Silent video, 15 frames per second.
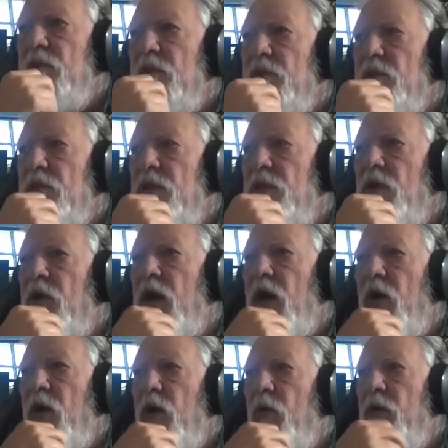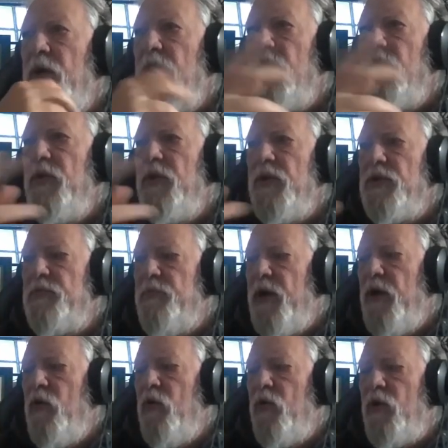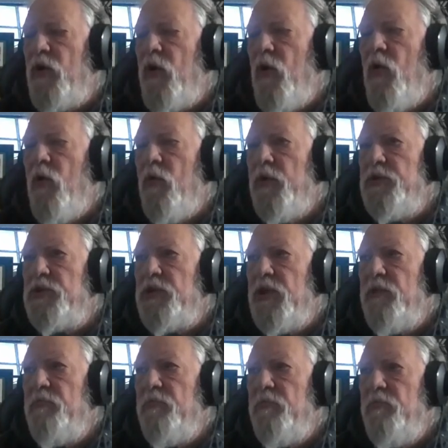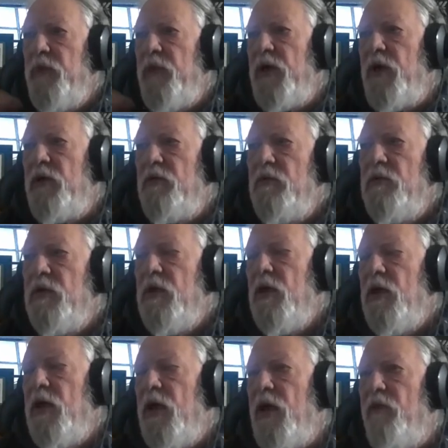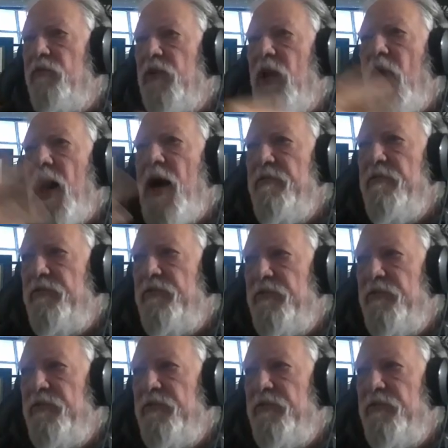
You know how I want to do this. My whole goal was to have live